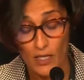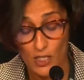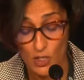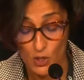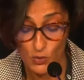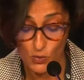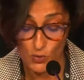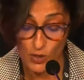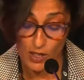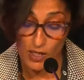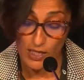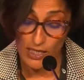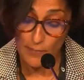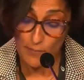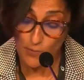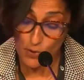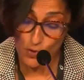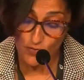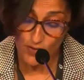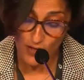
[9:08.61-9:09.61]
to uh,
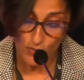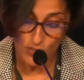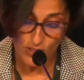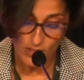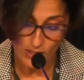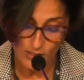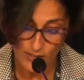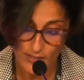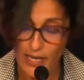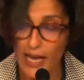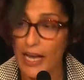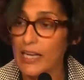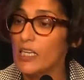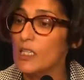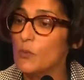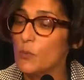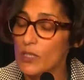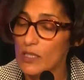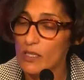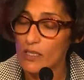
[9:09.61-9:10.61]
improve our skills, and
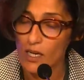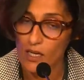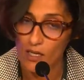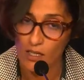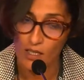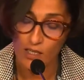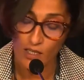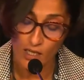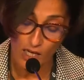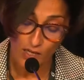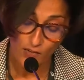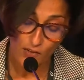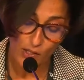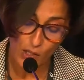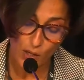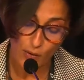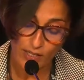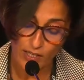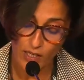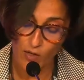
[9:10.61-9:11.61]
it will uh,
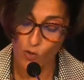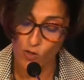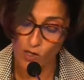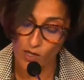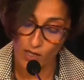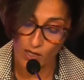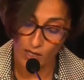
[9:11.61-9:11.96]
require oh,